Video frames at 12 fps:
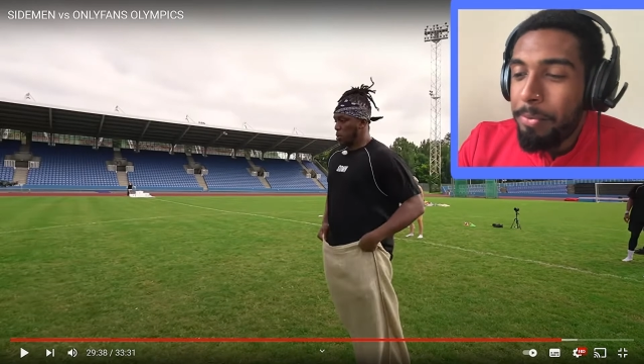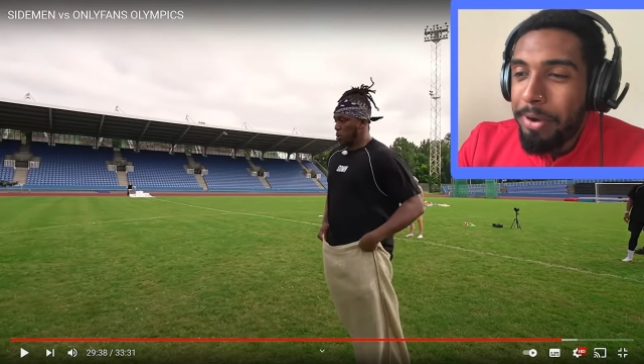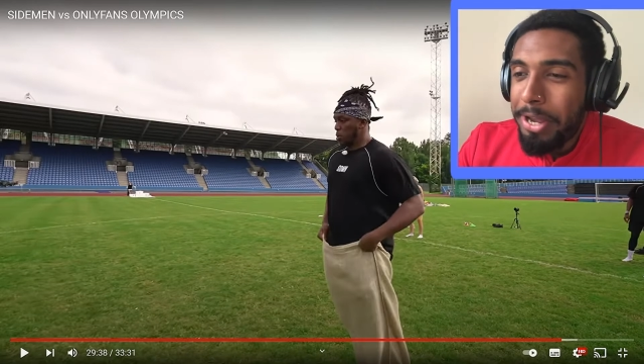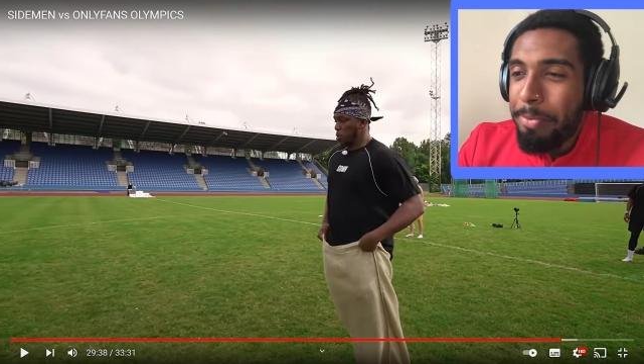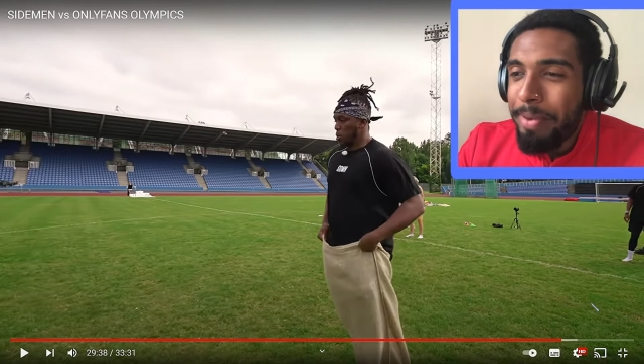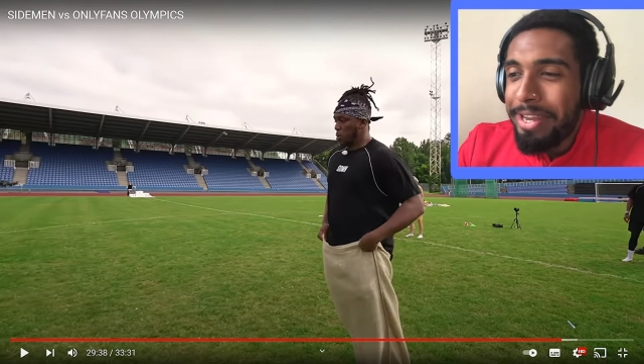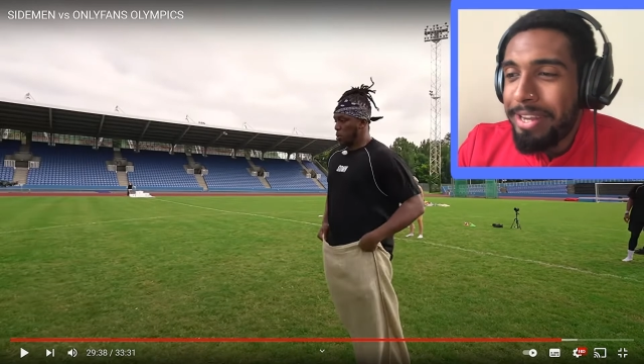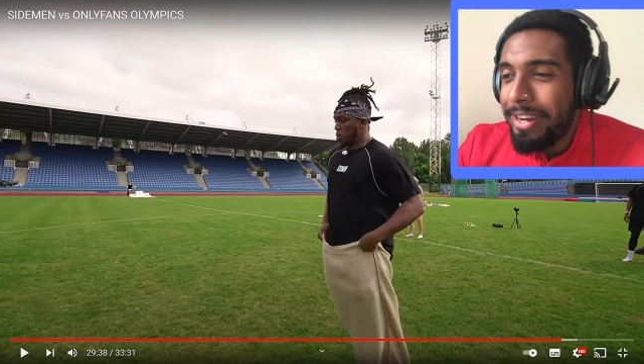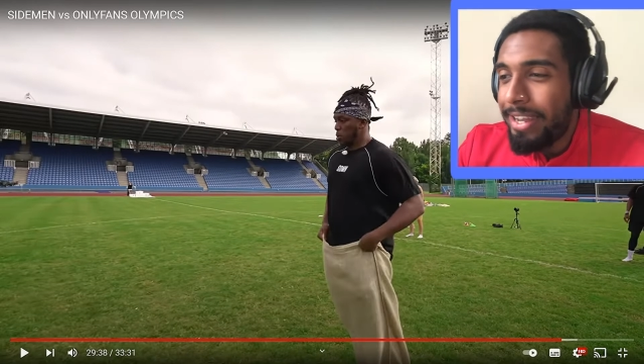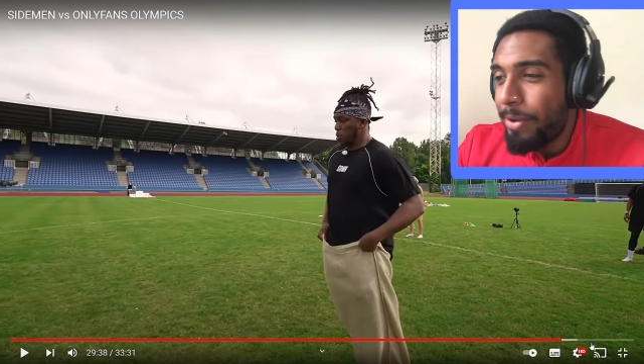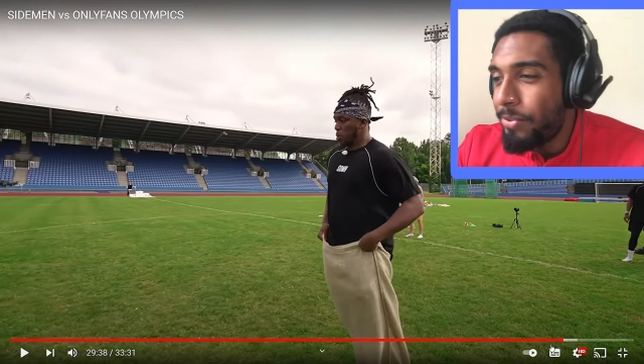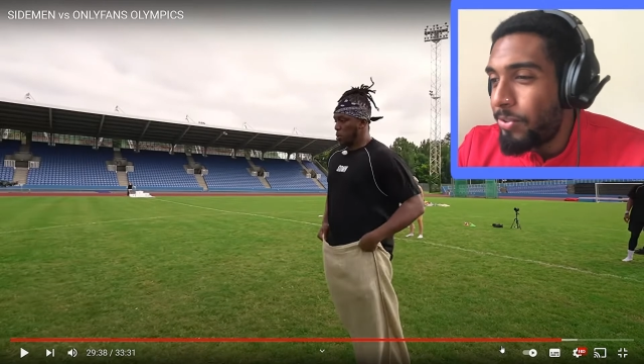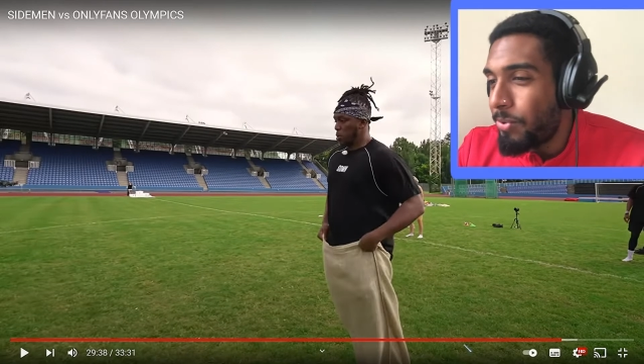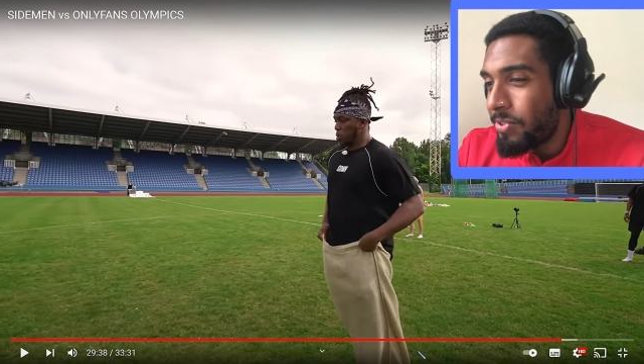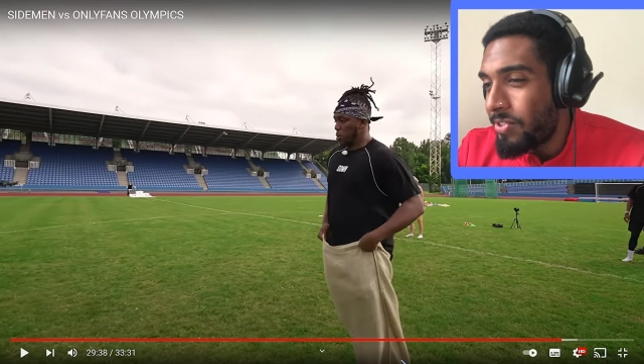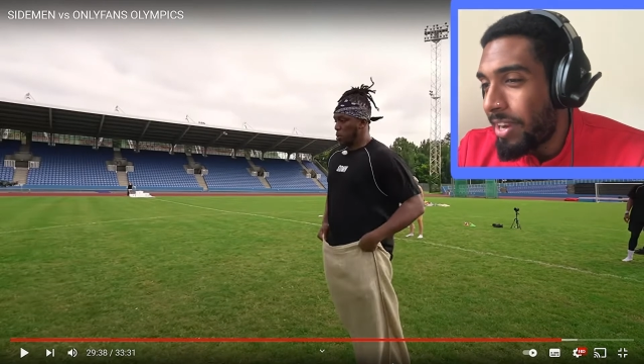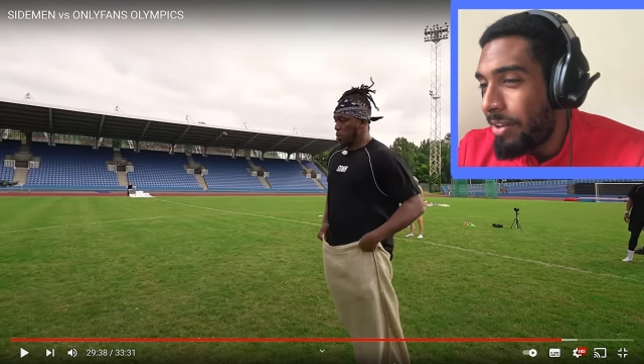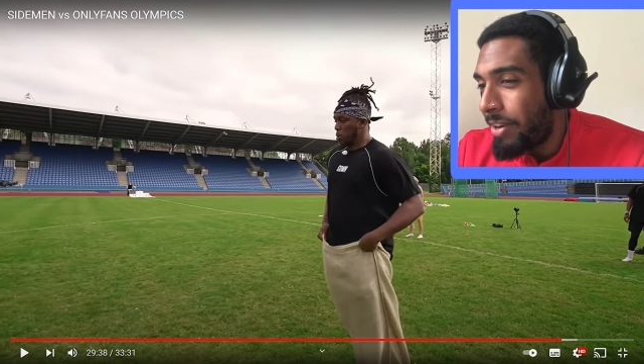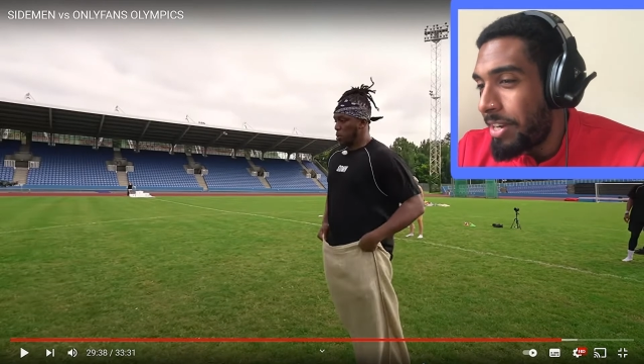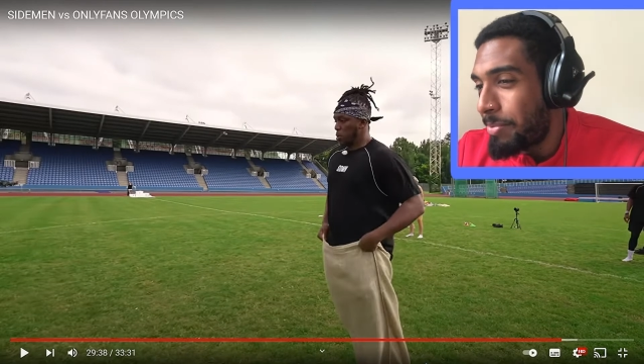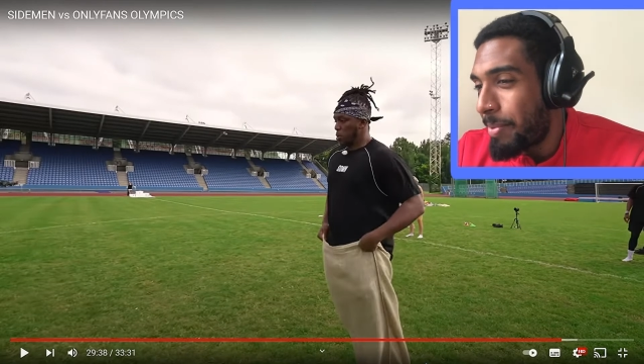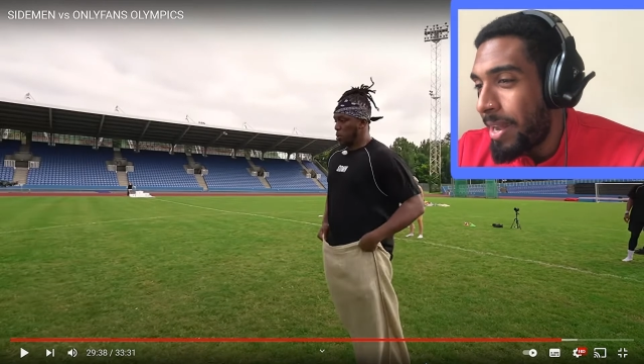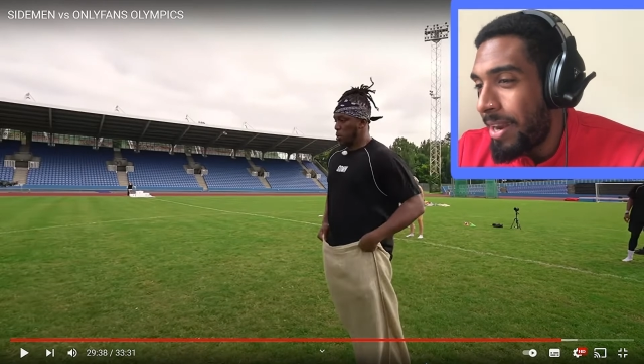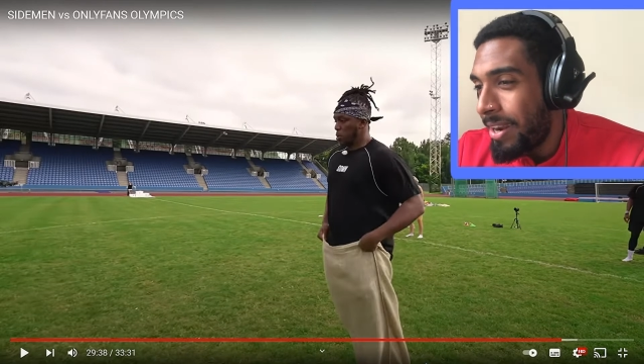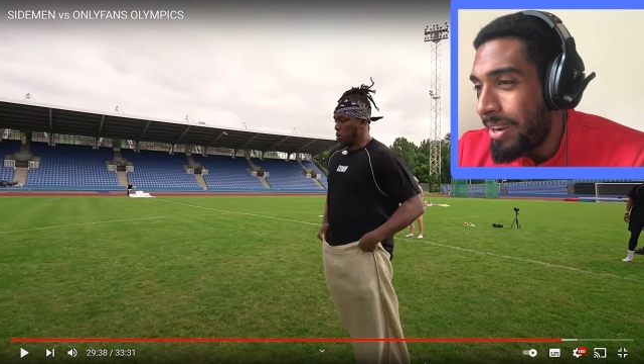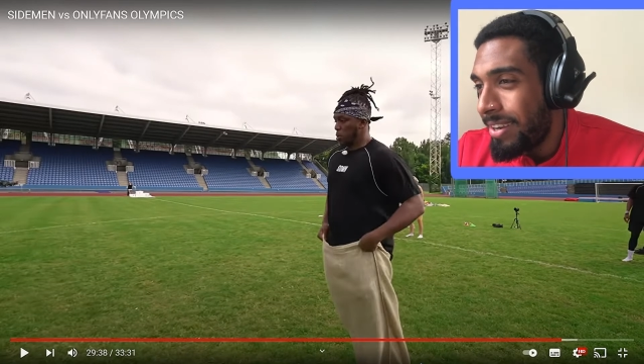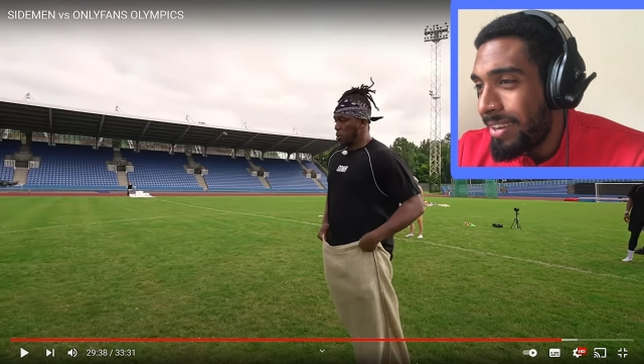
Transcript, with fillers: why are you making the girls do the sack race, man?